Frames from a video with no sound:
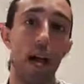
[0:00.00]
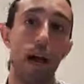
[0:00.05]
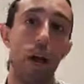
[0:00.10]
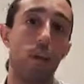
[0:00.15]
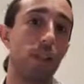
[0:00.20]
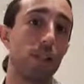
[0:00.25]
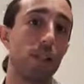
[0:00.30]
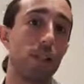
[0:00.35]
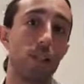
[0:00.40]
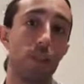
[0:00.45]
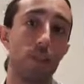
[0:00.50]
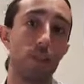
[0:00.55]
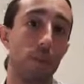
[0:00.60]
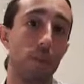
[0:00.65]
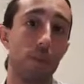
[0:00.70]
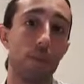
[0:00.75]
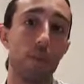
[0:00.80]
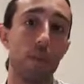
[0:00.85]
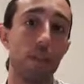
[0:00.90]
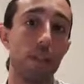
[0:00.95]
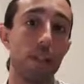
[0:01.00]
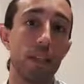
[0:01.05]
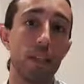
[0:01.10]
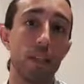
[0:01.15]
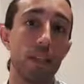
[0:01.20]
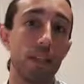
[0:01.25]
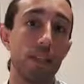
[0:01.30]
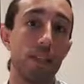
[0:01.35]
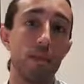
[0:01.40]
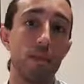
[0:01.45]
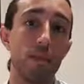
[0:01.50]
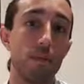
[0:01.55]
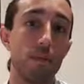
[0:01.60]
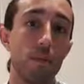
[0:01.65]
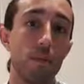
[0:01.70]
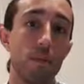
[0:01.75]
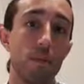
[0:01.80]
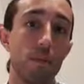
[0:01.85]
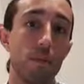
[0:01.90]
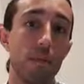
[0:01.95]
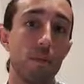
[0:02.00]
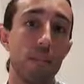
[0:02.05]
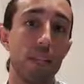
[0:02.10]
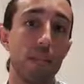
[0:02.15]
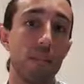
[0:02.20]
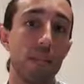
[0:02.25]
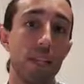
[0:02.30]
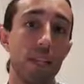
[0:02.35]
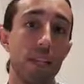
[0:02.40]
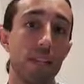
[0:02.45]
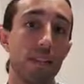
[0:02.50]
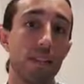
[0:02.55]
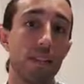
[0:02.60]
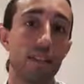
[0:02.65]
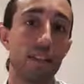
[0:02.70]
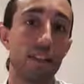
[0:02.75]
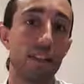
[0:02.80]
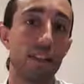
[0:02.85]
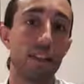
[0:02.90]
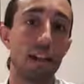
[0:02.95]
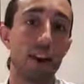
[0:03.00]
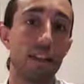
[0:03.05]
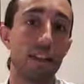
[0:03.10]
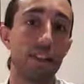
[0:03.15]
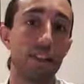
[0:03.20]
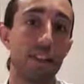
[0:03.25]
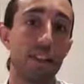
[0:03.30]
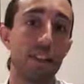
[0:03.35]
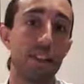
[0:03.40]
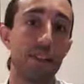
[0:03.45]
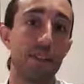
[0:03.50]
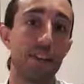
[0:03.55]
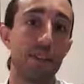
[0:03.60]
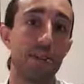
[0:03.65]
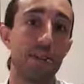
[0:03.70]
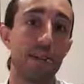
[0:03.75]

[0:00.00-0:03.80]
which is probably the almost silliest and hardest thing to do